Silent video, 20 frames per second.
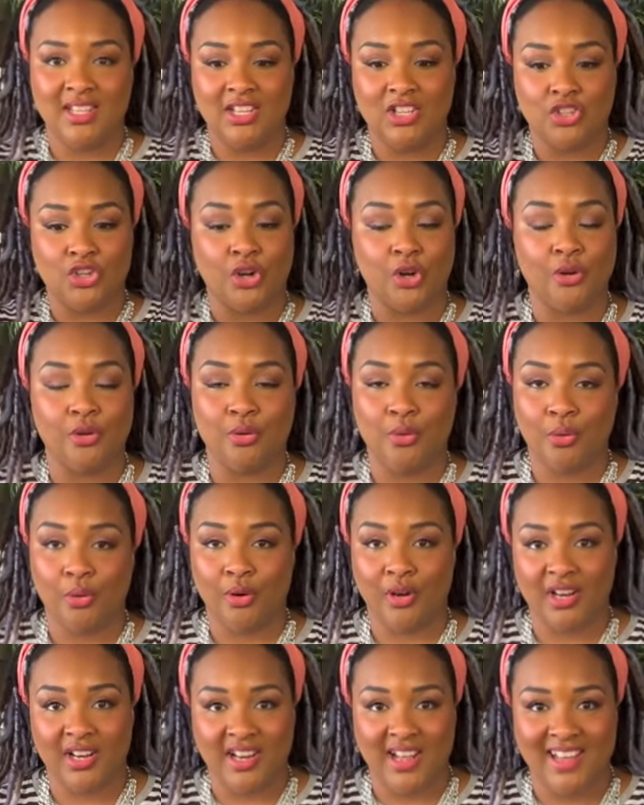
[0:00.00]
the internal
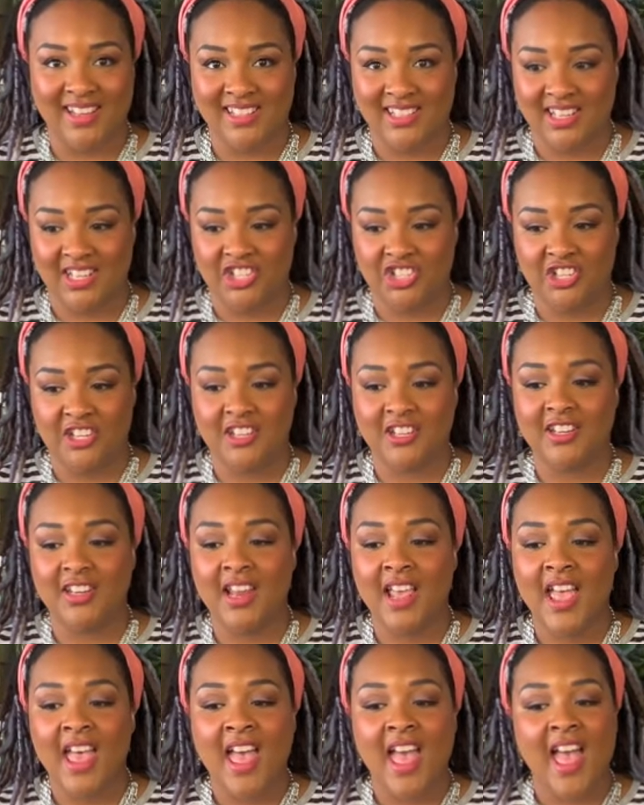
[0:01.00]
organization.
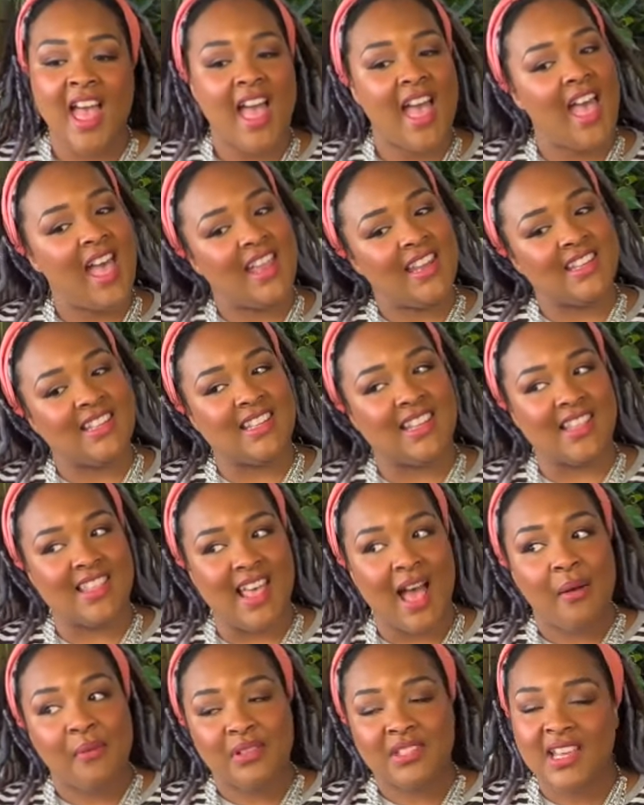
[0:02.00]
And
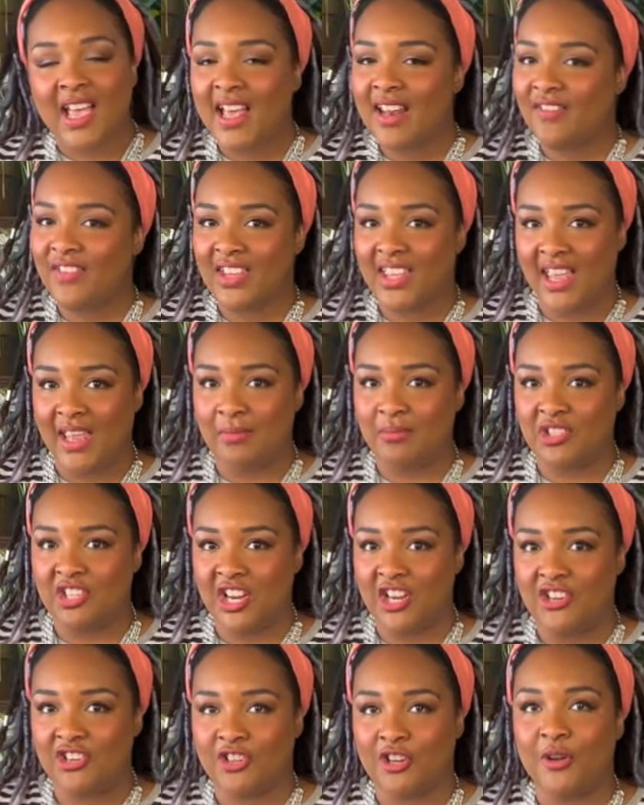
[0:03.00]
that was kind of a game
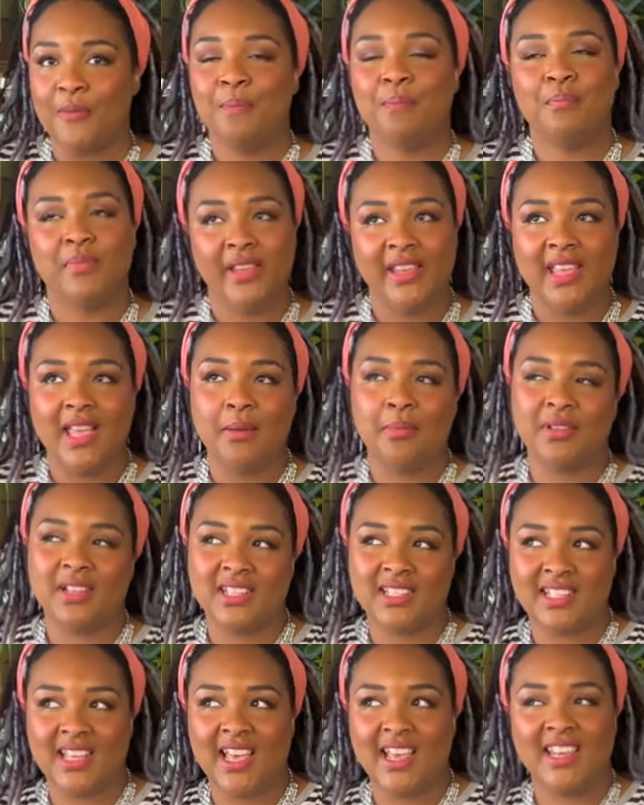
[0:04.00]
changer, being able
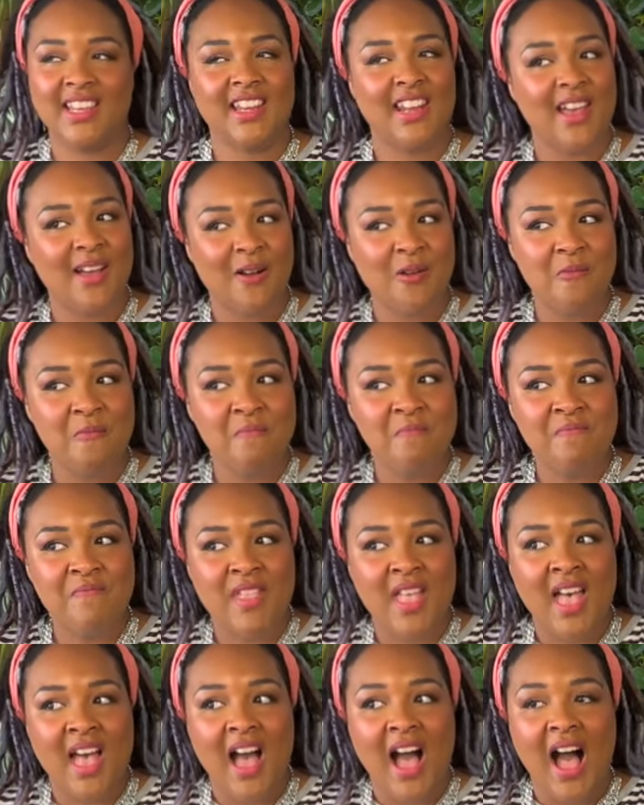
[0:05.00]
to say, you know,
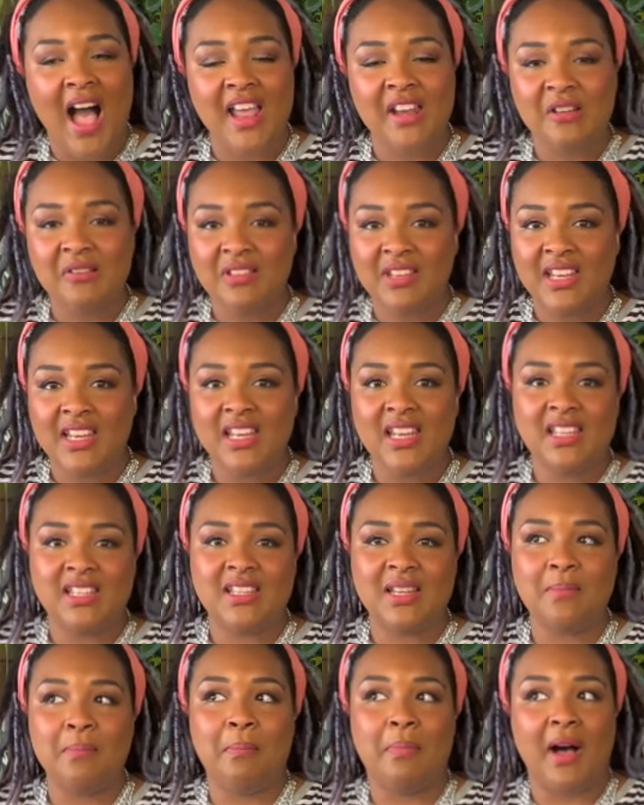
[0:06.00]
I don't need
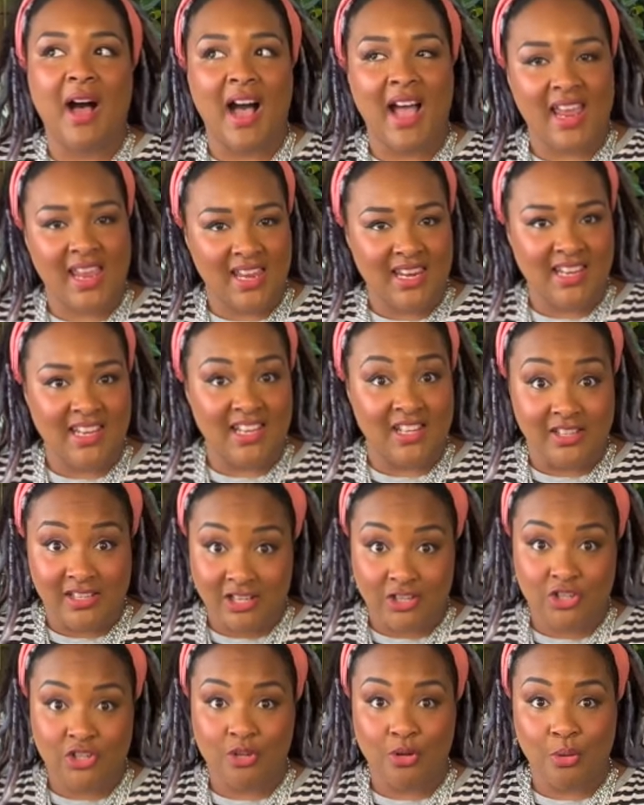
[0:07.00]
to buy any
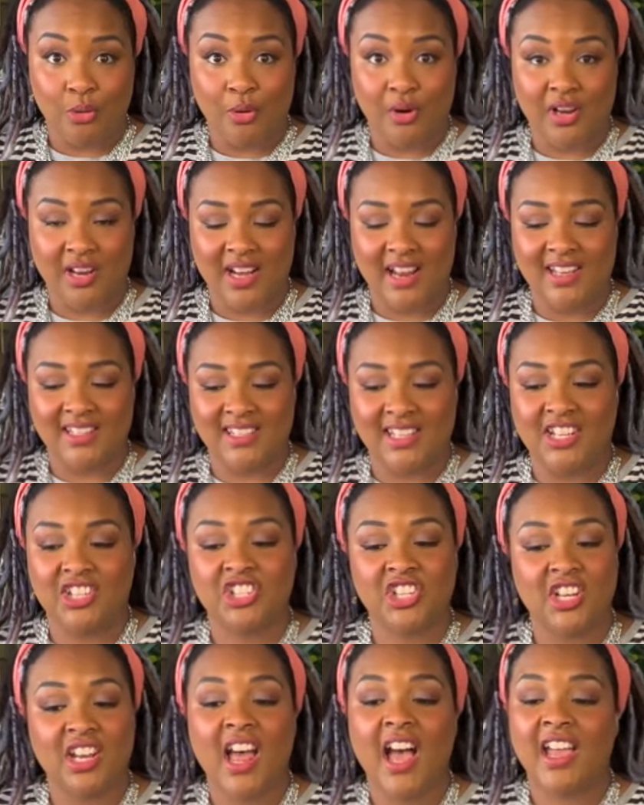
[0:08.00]
additional
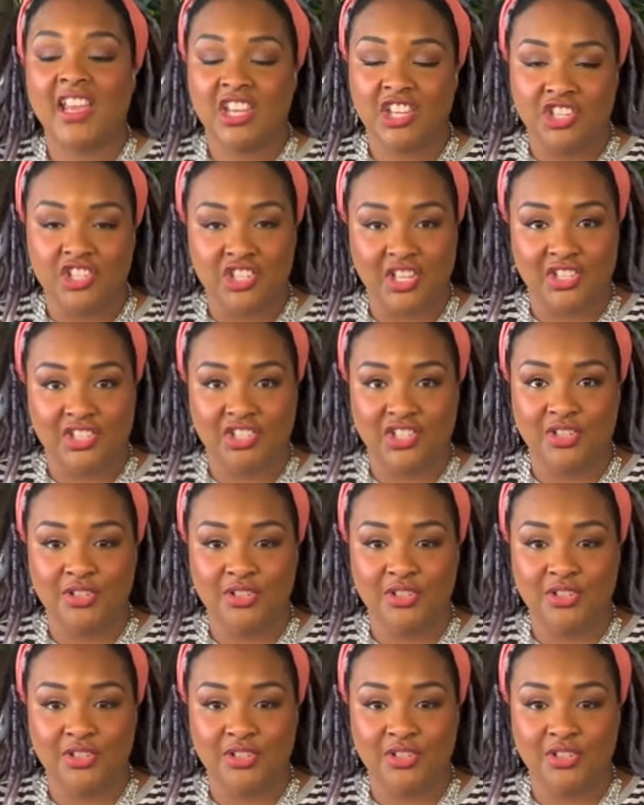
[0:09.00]
organization. I can just